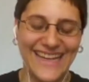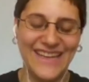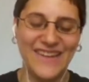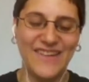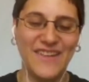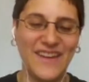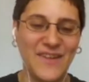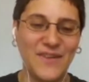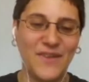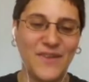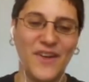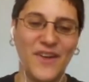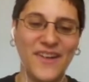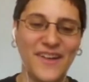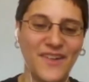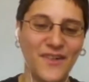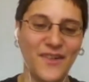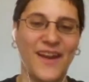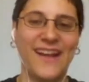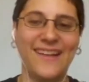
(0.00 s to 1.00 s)
like you, you
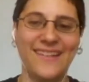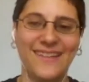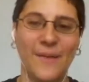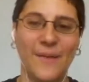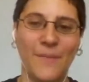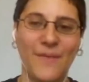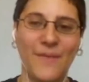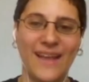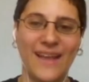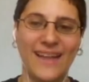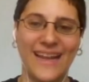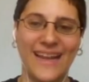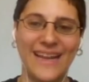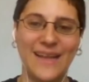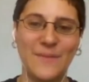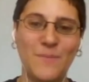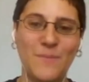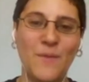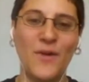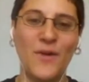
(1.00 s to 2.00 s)
couldn't create something
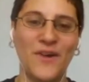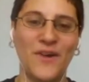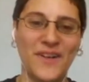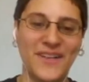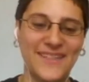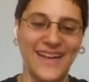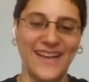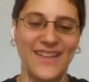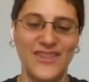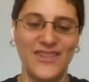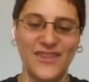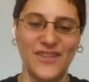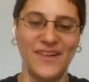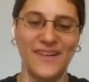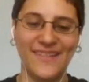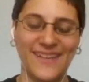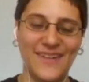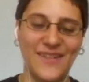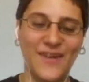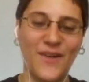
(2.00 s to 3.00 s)
like more
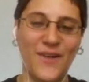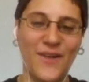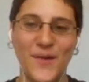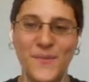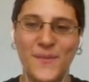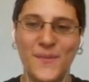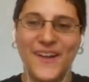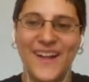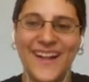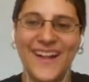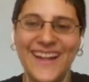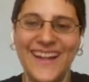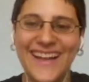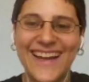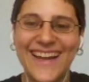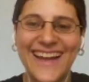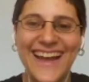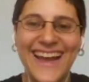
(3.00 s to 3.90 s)
dangerous and horrible.